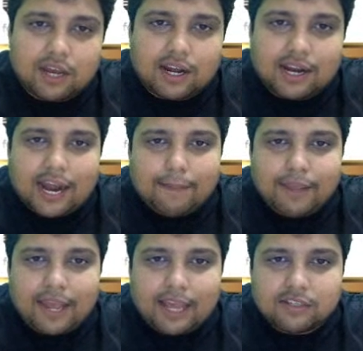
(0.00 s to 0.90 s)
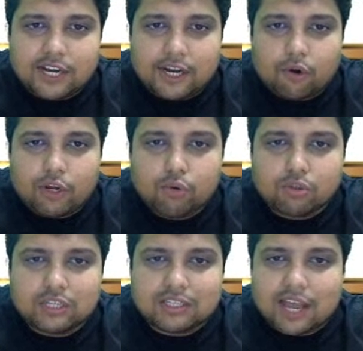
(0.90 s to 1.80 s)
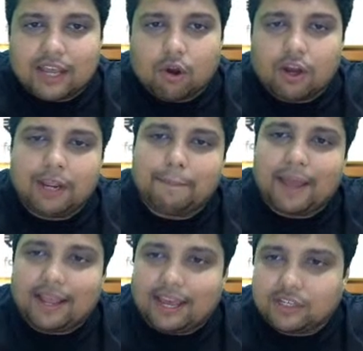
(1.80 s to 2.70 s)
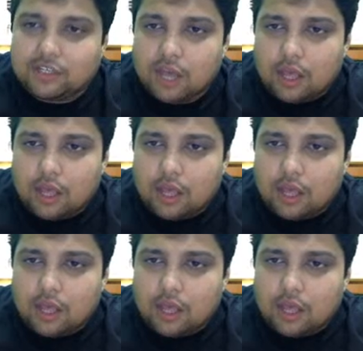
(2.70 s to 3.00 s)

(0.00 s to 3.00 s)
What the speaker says: Unacademy has introduced this iconic package,